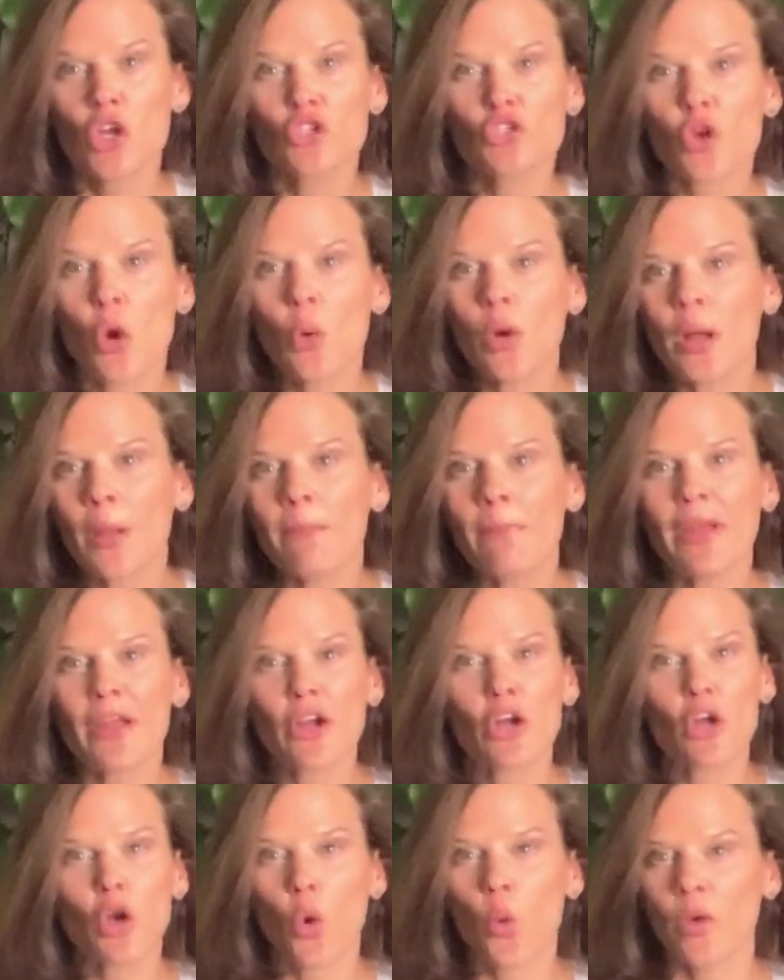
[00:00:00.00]
Don't
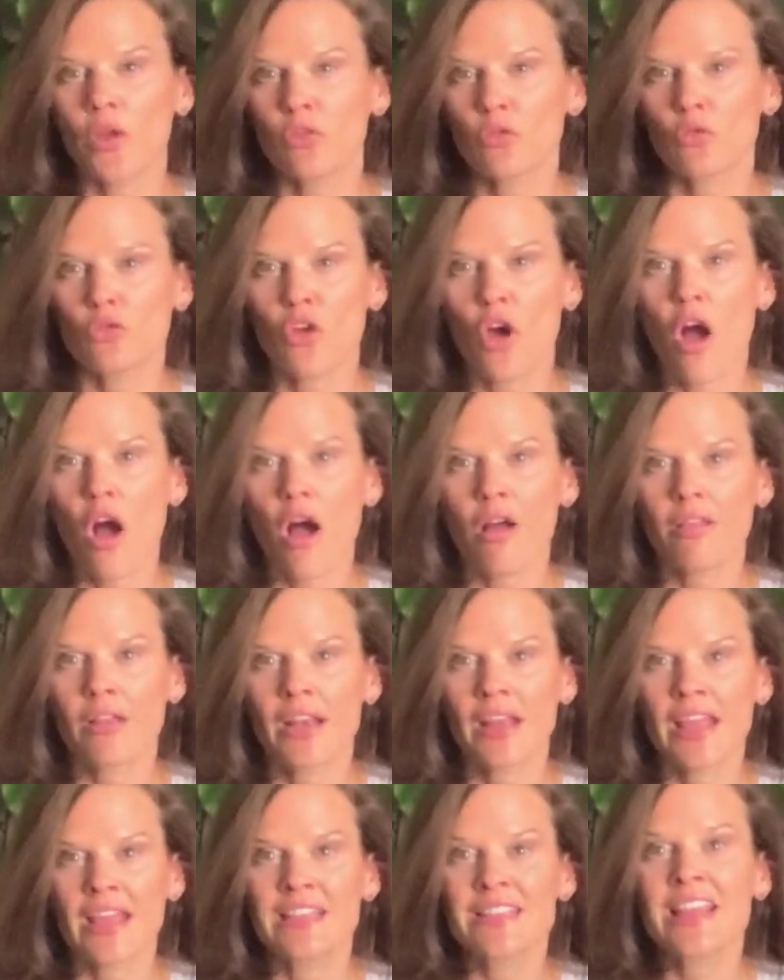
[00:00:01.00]
compare going through the
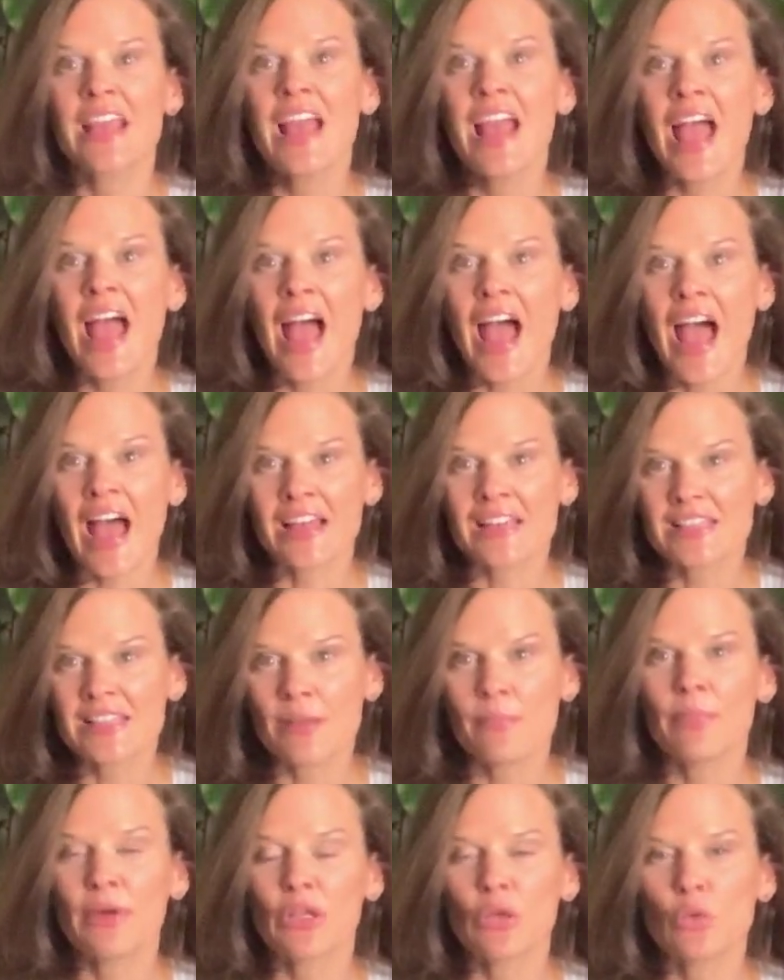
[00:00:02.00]
holidays as
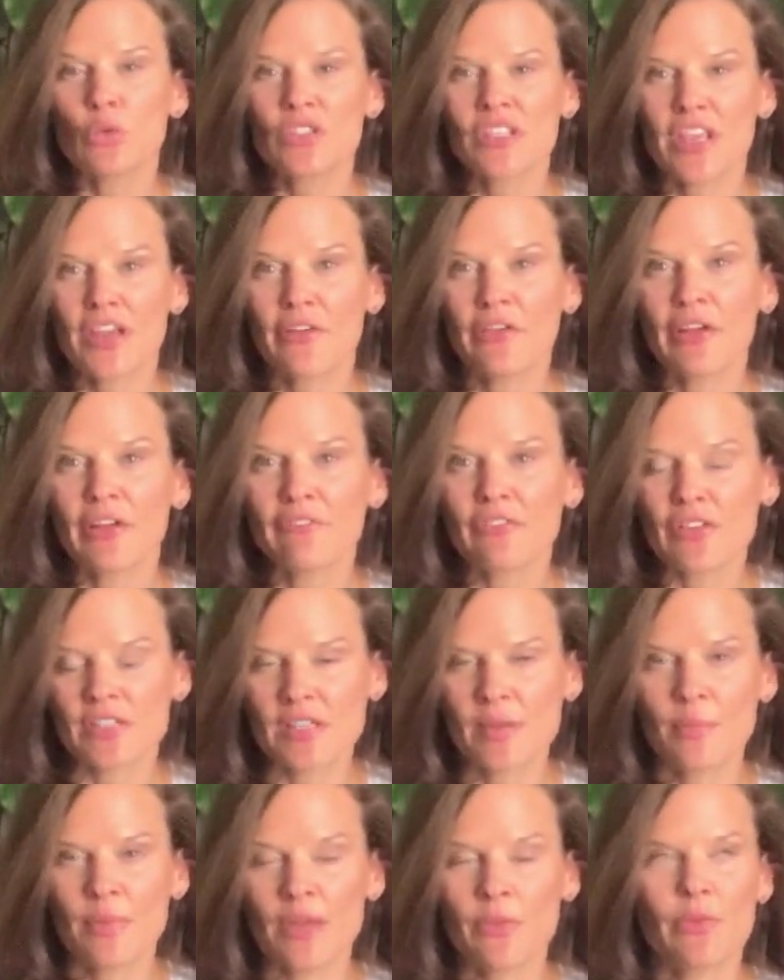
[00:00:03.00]
somebody who's caring for
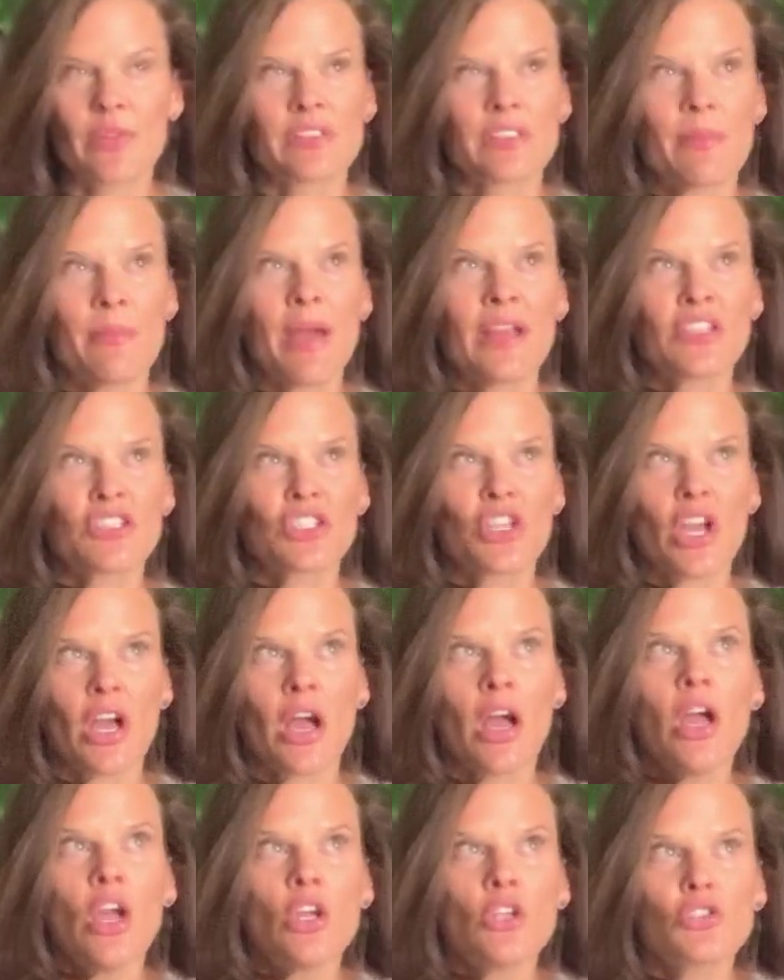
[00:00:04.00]
somebody with
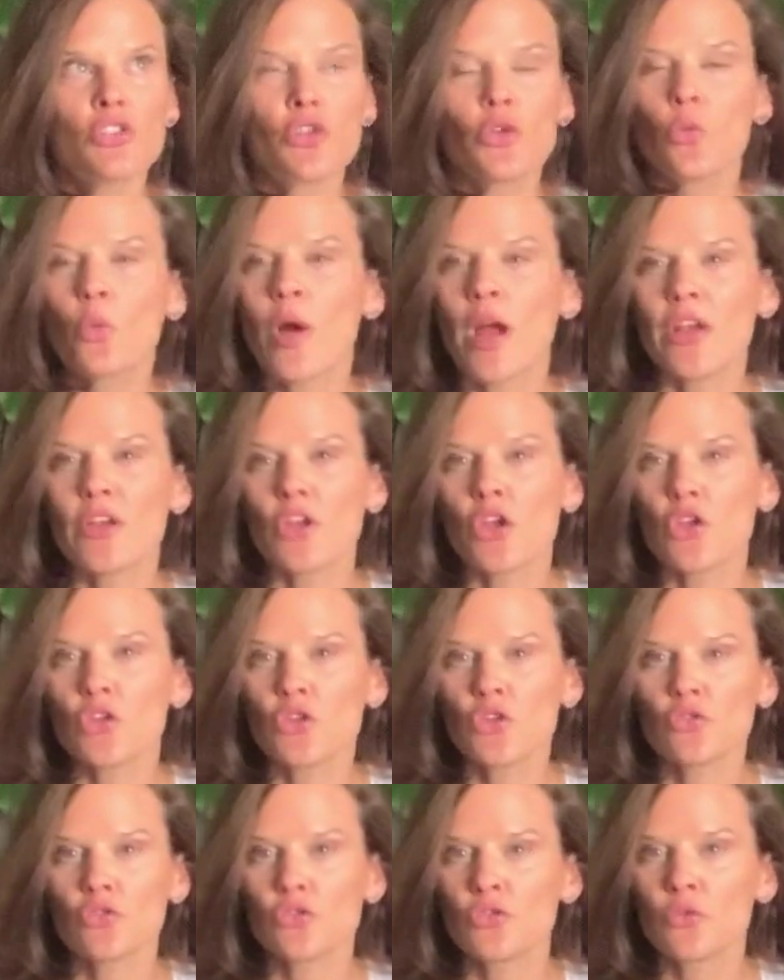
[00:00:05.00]
dementia to when
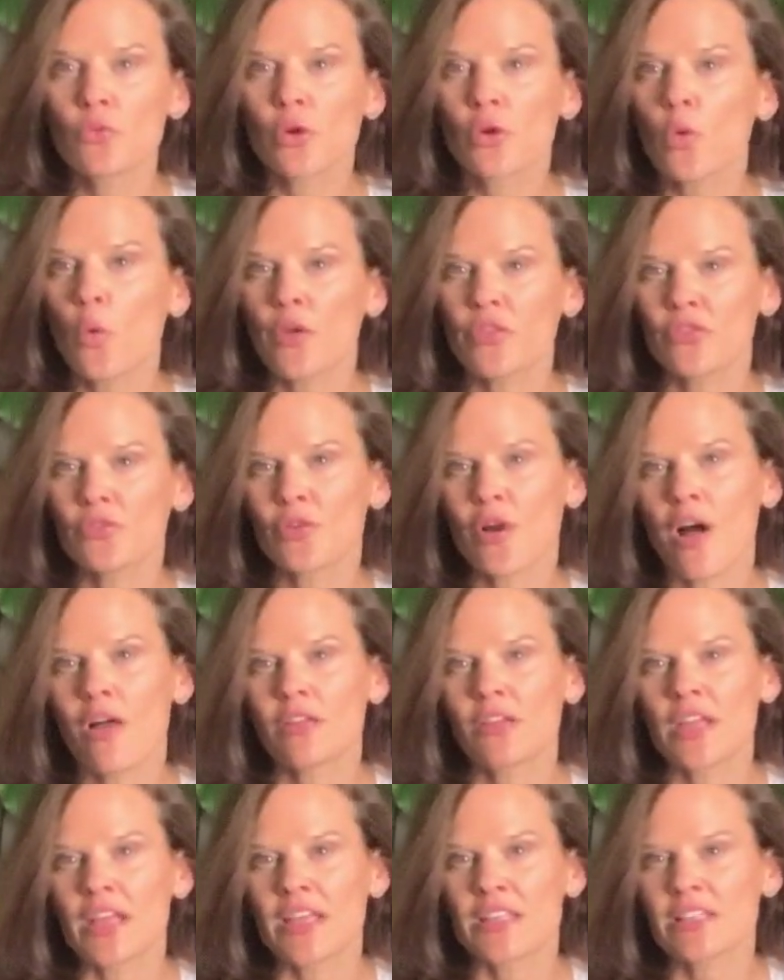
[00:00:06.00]
you were going through
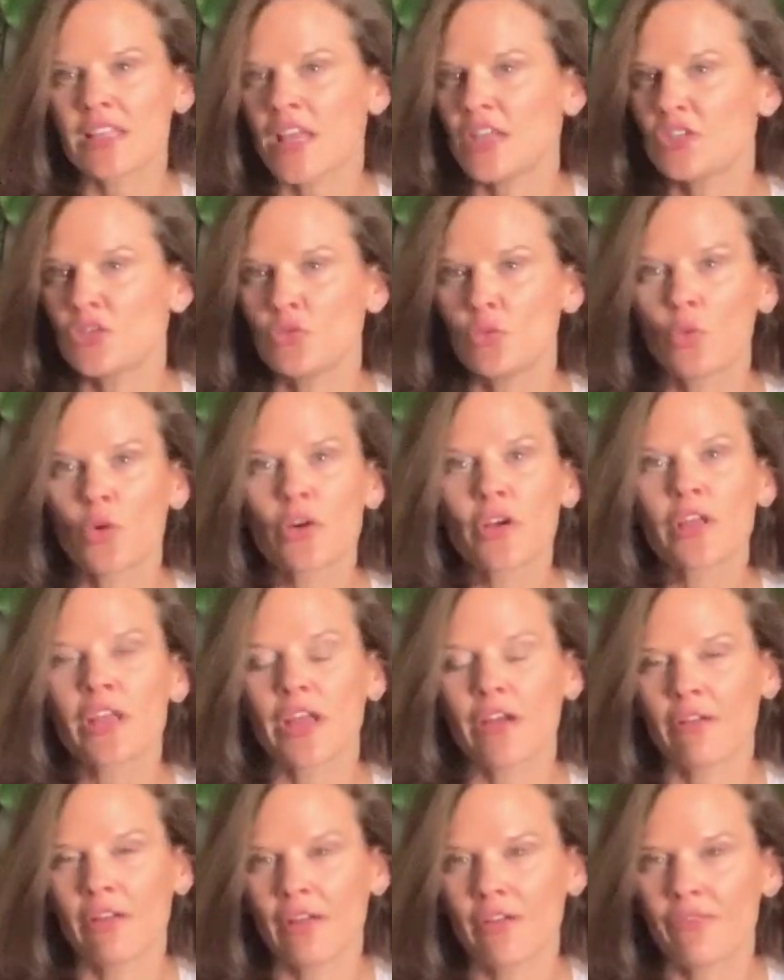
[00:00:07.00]
holidays and you weren't
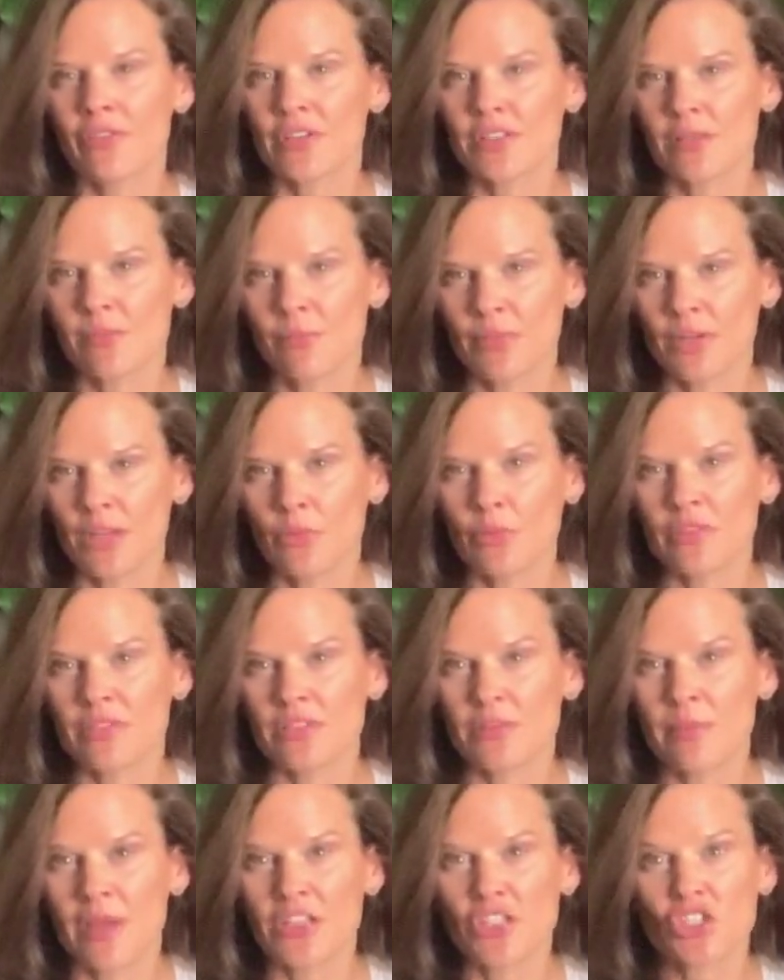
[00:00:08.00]
caring for somebody with
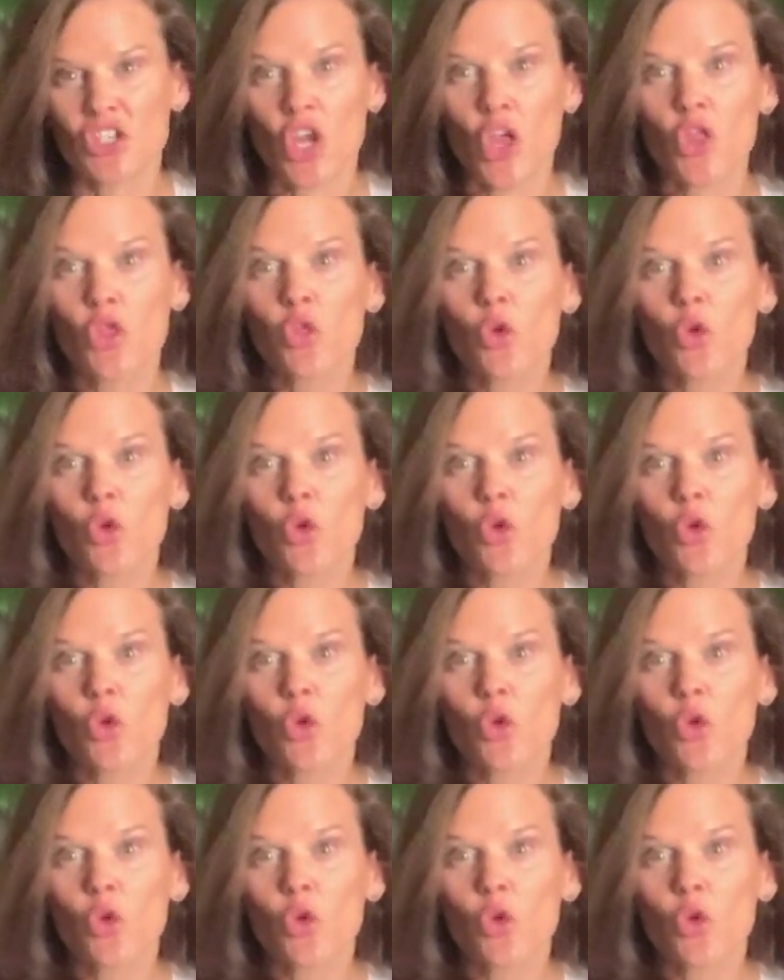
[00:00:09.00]
dementia.